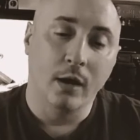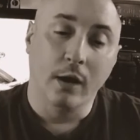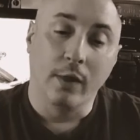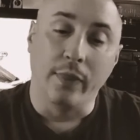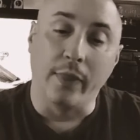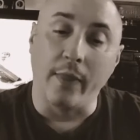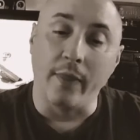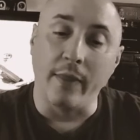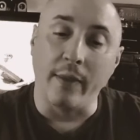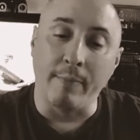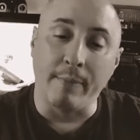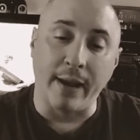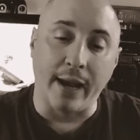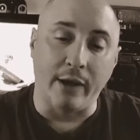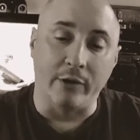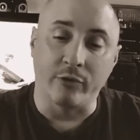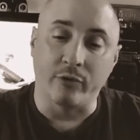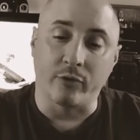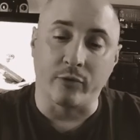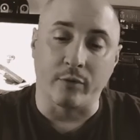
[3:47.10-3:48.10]
Then they
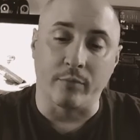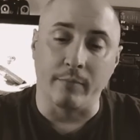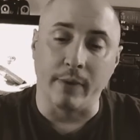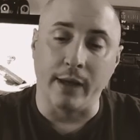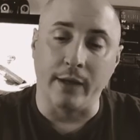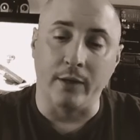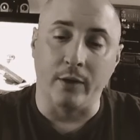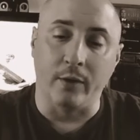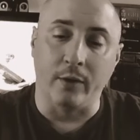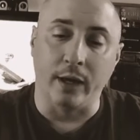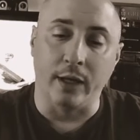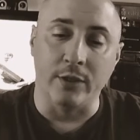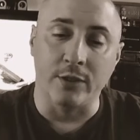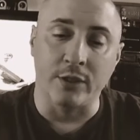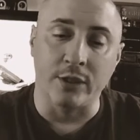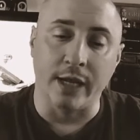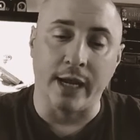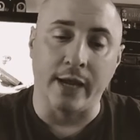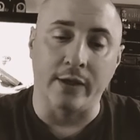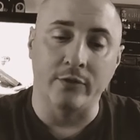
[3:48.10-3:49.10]
passed through a meadow, and
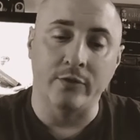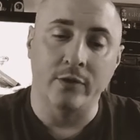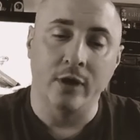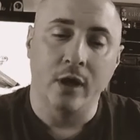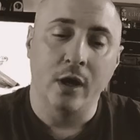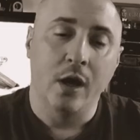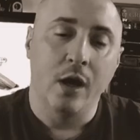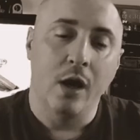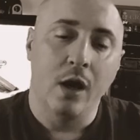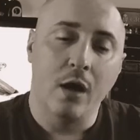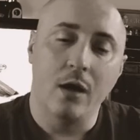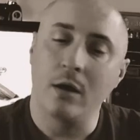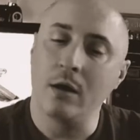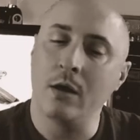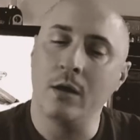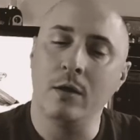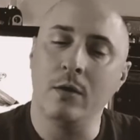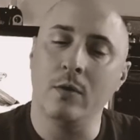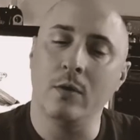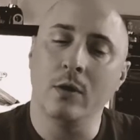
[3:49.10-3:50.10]
she asked,
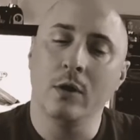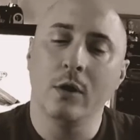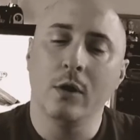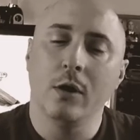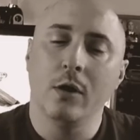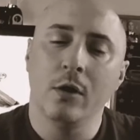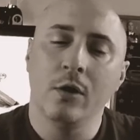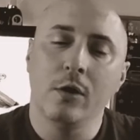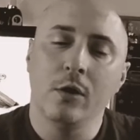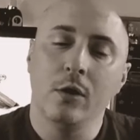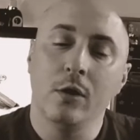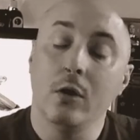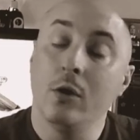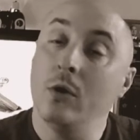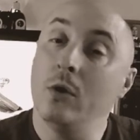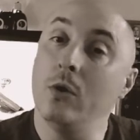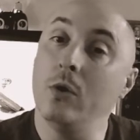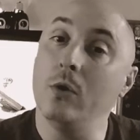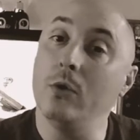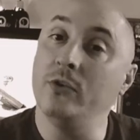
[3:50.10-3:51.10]
"Oh,
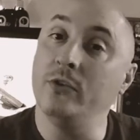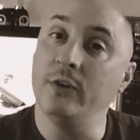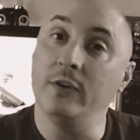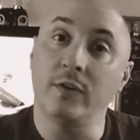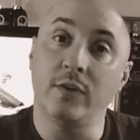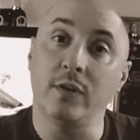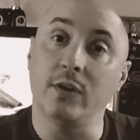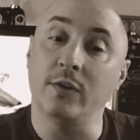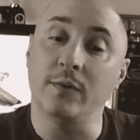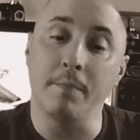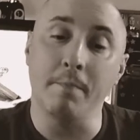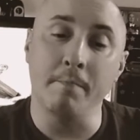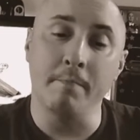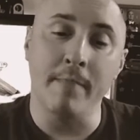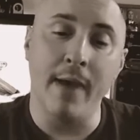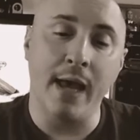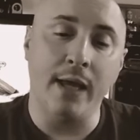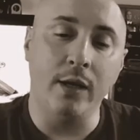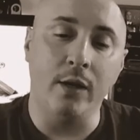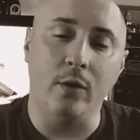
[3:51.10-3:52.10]
whose is this
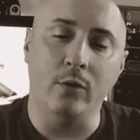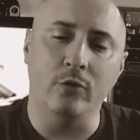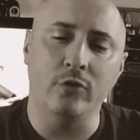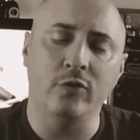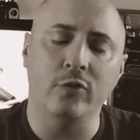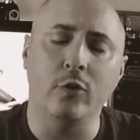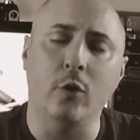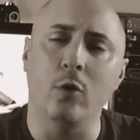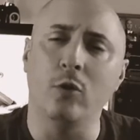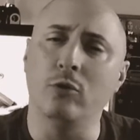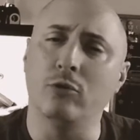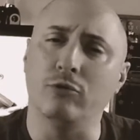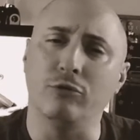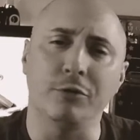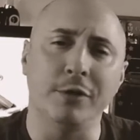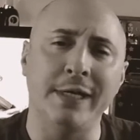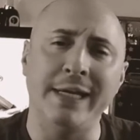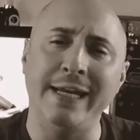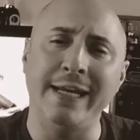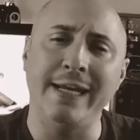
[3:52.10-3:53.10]
meadow so
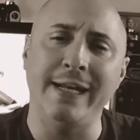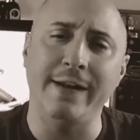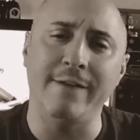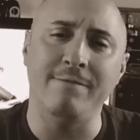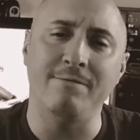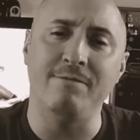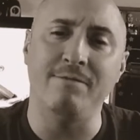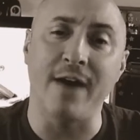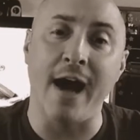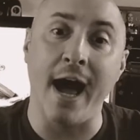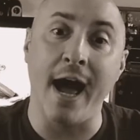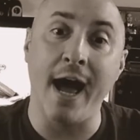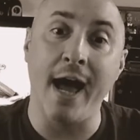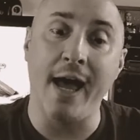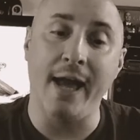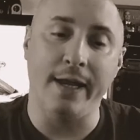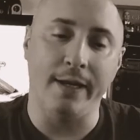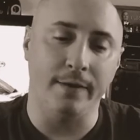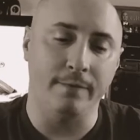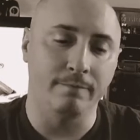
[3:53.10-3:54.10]
green and
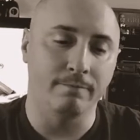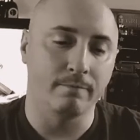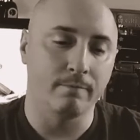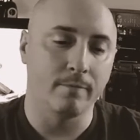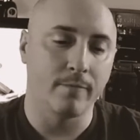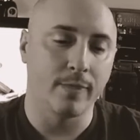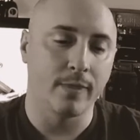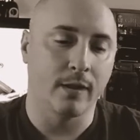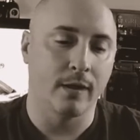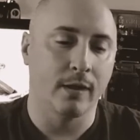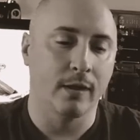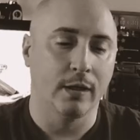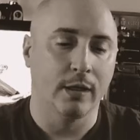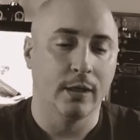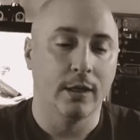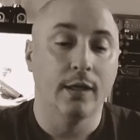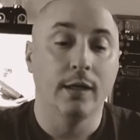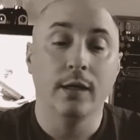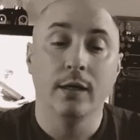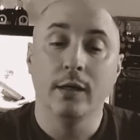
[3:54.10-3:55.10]
fine?"
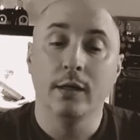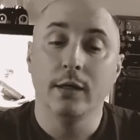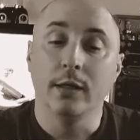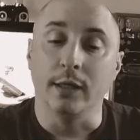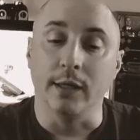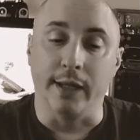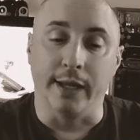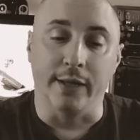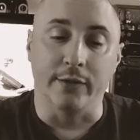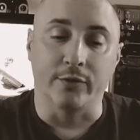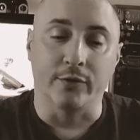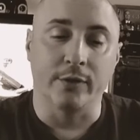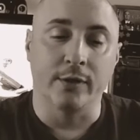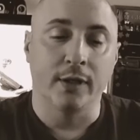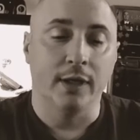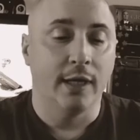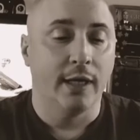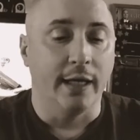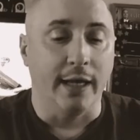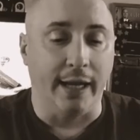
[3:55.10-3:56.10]
He answered,
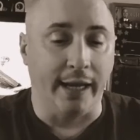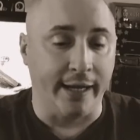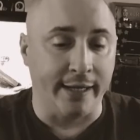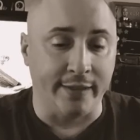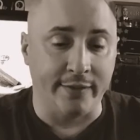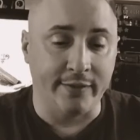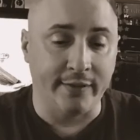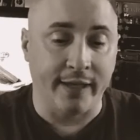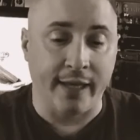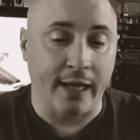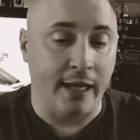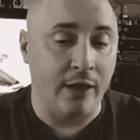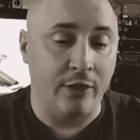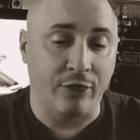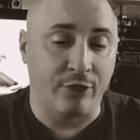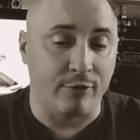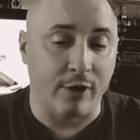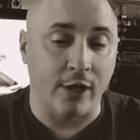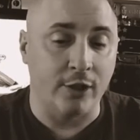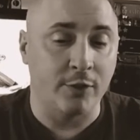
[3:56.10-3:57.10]
"It is King
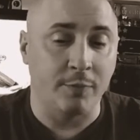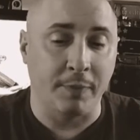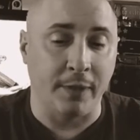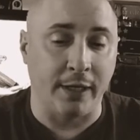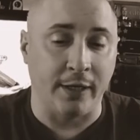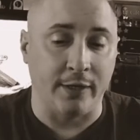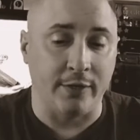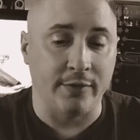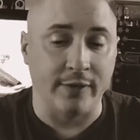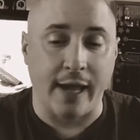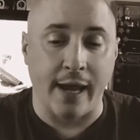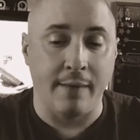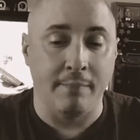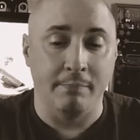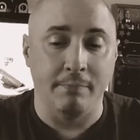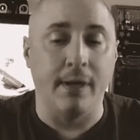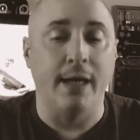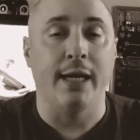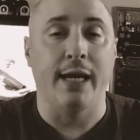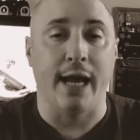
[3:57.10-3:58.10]
Thrushbeard's, and
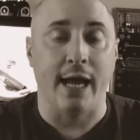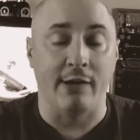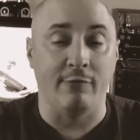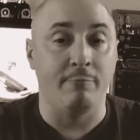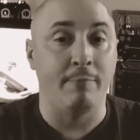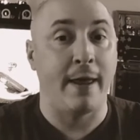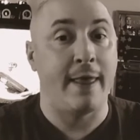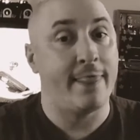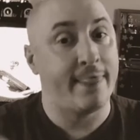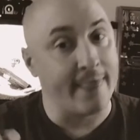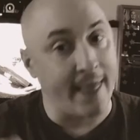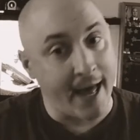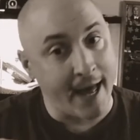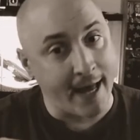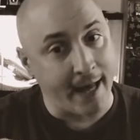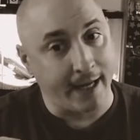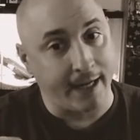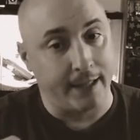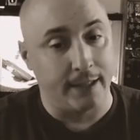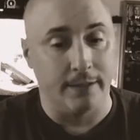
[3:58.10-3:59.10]
might have been
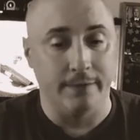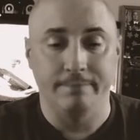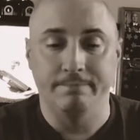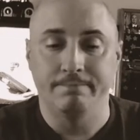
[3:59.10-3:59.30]
thine."